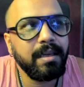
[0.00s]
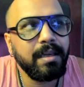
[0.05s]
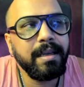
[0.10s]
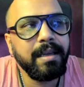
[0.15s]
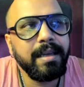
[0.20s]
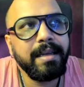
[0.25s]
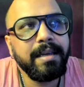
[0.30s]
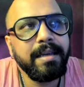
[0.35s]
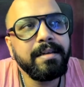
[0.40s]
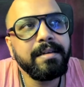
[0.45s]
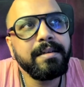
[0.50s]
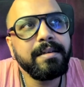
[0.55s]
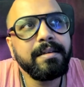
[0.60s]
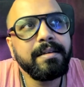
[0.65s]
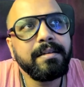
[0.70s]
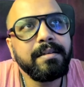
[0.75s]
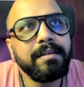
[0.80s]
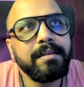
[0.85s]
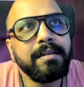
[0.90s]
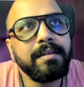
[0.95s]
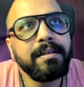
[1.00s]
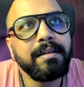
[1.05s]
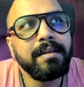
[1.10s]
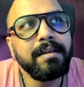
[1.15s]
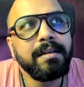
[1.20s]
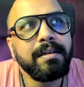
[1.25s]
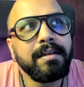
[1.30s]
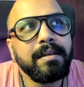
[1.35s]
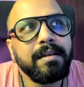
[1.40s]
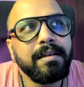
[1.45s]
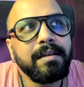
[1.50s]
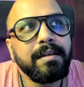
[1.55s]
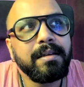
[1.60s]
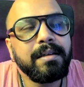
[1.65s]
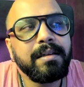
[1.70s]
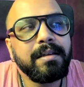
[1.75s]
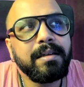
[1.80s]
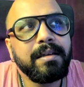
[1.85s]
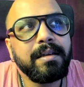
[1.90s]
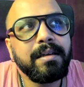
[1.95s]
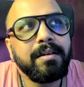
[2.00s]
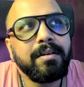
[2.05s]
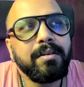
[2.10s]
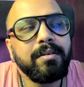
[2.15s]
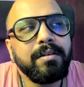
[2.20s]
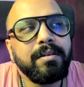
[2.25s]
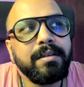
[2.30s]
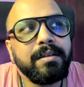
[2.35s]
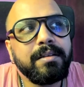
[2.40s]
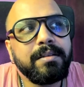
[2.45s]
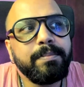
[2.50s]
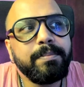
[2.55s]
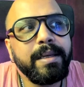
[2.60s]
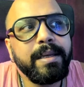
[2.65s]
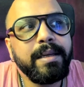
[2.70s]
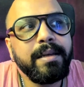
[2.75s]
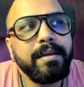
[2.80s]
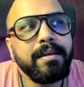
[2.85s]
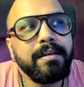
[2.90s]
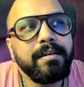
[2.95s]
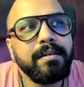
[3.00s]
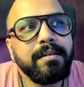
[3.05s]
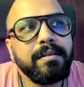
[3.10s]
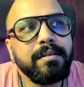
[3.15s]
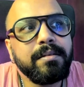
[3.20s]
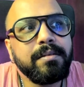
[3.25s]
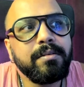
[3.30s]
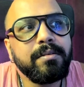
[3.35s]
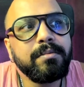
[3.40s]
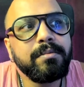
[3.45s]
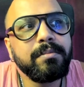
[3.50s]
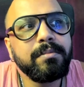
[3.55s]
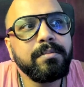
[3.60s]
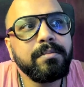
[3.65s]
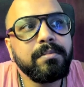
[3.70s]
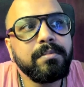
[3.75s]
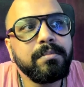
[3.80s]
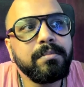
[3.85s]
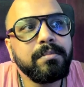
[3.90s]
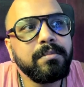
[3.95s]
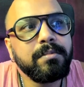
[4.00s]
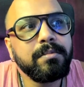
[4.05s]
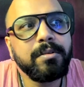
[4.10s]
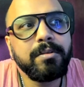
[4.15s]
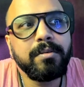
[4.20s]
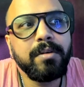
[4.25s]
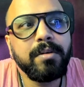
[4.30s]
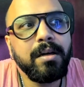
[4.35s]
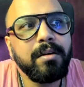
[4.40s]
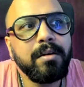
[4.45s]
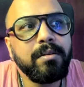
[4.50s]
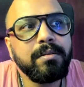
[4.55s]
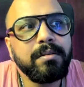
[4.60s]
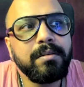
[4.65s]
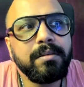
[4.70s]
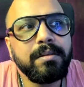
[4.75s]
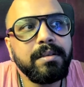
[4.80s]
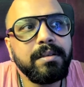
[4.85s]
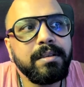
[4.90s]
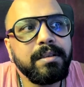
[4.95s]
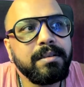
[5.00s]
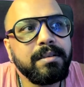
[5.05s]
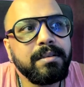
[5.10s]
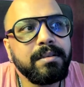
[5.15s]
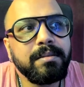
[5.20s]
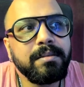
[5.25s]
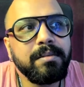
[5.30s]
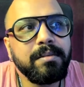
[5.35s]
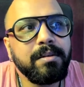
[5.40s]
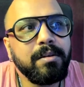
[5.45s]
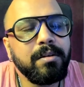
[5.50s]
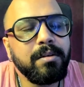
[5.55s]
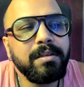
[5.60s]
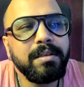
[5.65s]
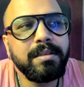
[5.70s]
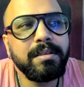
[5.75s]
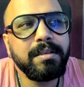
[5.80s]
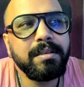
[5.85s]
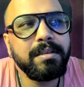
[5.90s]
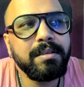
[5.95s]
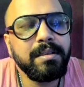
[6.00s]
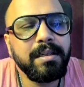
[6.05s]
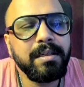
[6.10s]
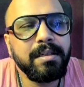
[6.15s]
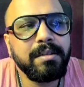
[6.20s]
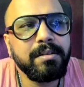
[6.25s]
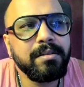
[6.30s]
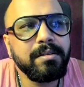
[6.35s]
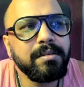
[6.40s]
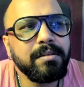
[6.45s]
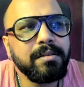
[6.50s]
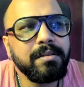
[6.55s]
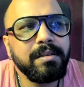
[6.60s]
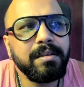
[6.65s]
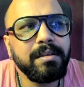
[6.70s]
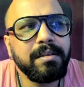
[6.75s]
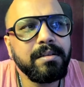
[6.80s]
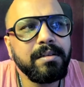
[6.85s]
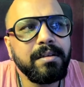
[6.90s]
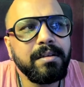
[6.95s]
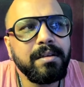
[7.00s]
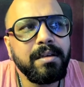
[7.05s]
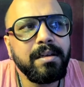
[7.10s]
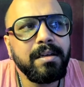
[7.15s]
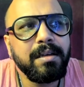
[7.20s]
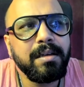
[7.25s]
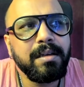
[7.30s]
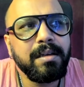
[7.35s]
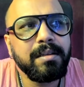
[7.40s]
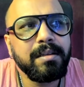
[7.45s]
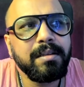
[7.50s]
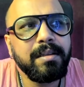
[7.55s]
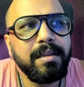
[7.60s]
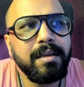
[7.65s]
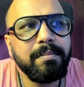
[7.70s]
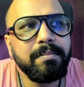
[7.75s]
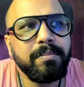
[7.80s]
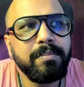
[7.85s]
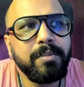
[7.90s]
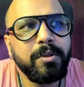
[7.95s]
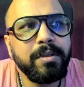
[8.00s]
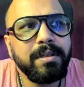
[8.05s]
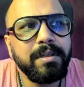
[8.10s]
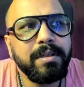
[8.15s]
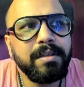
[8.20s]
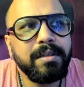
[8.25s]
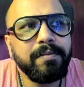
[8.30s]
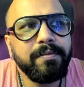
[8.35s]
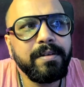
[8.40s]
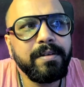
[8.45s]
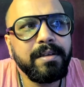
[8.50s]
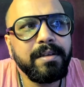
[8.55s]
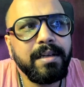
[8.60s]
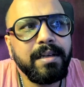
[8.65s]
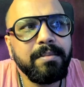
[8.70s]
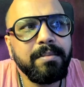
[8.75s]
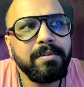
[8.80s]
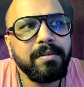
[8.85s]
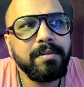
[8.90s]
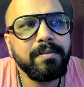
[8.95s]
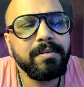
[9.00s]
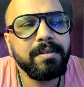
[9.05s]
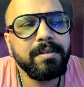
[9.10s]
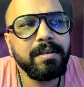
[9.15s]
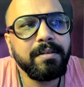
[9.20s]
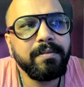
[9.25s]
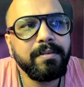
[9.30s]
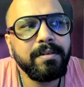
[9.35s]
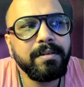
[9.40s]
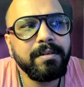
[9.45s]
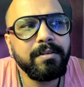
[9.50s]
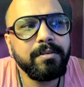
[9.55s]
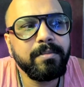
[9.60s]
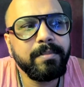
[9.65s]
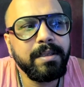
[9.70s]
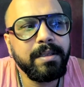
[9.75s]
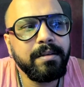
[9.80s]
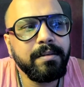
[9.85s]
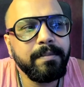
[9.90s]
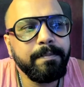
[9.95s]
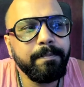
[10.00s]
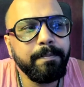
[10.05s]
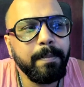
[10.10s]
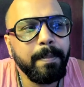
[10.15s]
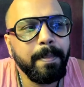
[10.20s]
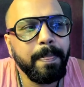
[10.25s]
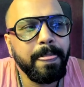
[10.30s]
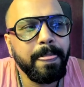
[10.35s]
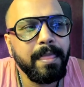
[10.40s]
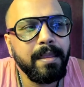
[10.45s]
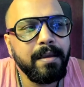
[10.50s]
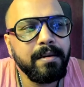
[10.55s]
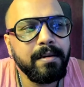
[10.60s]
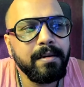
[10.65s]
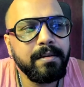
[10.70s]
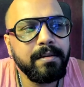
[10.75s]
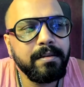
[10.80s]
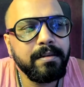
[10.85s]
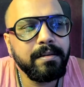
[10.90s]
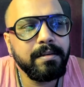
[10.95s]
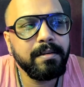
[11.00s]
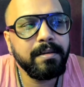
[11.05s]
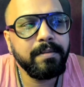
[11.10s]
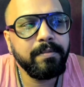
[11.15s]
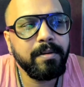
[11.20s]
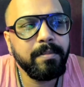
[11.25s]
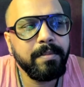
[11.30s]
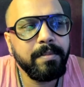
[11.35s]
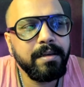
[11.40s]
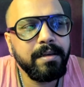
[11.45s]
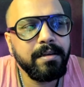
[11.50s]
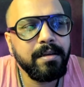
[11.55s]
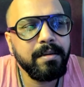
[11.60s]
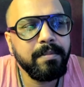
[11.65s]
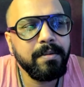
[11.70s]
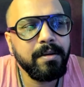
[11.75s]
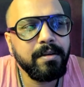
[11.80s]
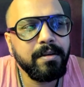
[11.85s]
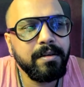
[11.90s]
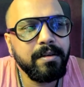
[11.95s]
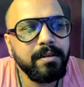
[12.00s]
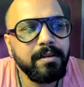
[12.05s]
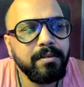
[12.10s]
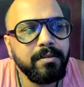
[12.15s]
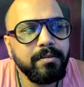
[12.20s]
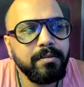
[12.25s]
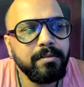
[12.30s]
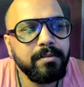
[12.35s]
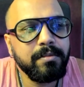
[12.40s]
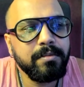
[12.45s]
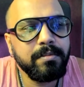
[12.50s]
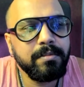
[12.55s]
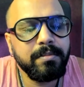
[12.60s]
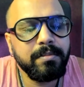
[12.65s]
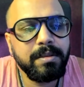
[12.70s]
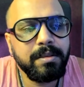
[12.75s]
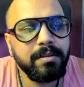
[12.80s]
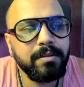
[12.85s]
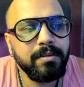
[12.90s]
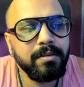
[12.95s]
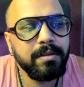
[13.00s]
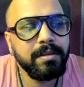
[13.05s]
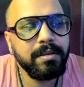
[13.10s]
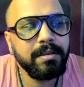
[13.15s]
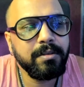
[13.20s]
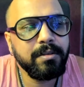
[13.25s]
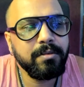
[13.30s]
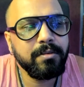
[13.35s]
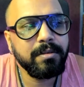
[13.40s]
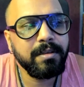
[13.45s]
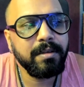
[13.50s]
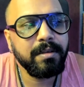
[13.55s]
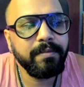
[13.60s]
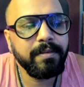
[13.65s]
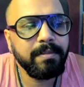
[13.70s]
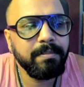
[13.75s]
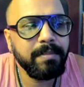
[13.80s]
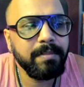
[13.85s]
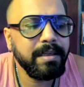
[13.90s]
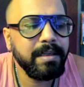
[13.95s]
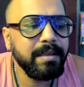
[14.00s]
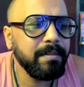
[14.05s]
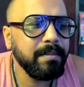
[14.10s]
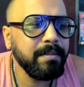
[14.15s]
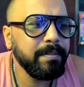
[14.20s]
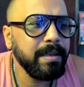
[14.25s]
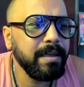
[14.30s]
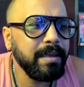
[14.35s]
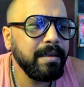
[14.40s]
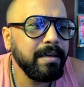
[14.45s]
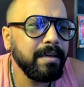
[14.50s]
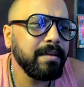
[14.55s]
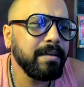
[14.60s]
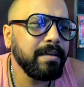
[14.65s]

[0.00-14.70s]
And all this pain throughout this, all these injections and them putting different types of stuff onto me, from antibiotics to insulin to stuff in my tummy,